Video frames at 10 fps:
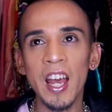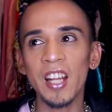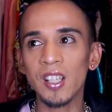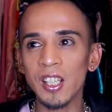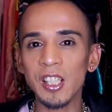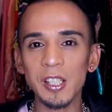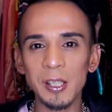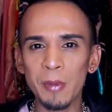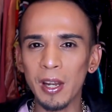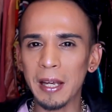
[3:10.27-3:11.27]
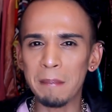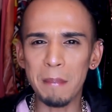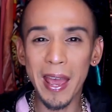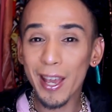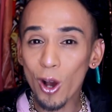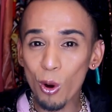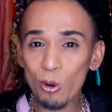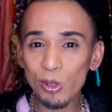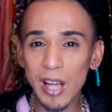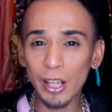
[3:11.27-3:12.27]
It does smell like
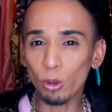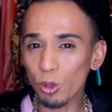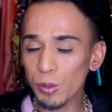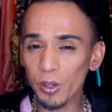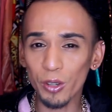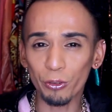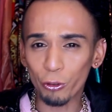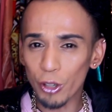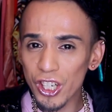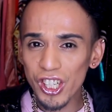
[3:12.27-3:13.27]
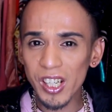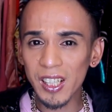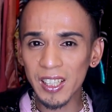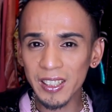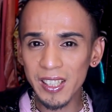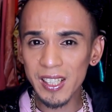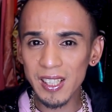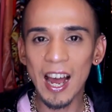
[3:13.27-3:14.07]
mangoes. I do smell the freesia on this.